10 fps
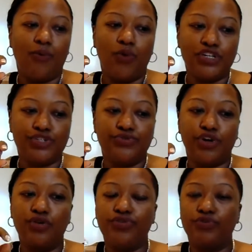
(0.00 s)
I want to
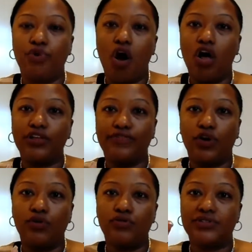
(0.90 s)
go through all of
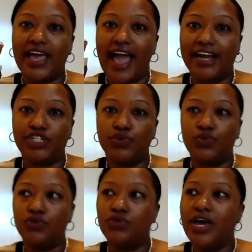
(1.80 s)
those
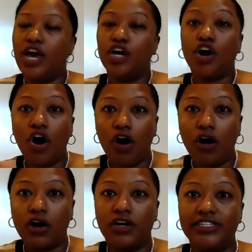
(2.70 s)
actual
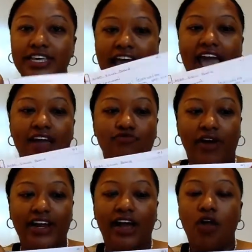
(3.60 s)
cards
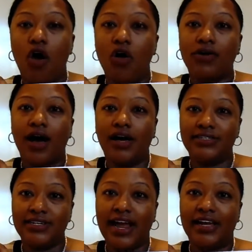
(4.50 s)
and write out all
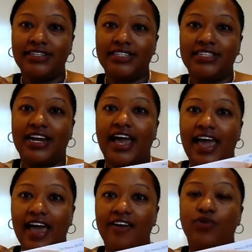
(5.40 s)
content ideas that I
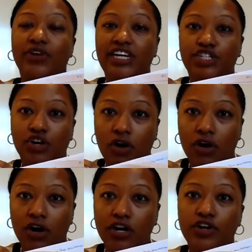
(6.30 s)
have on each
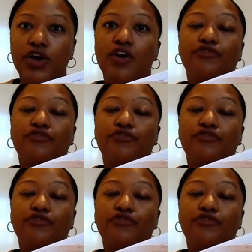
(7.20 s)
card